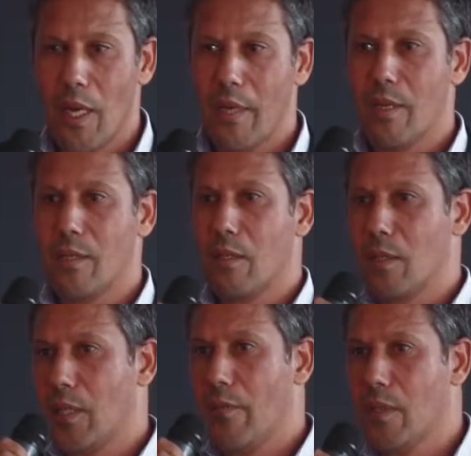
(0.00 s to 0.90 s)
and this
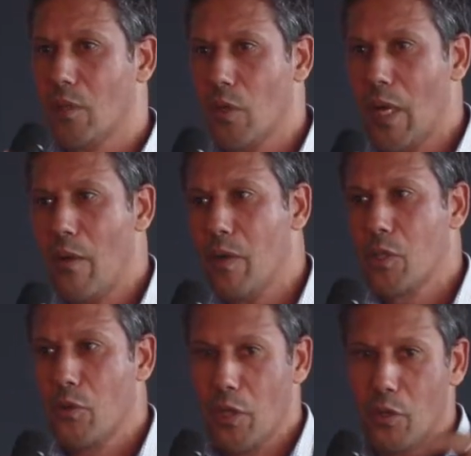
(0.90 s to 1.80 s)
is 72 hours
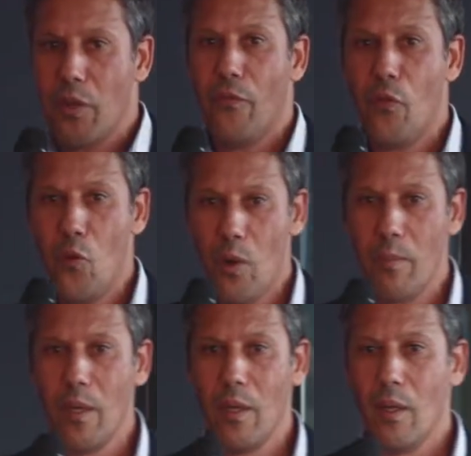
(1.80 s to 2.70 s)
you need to inform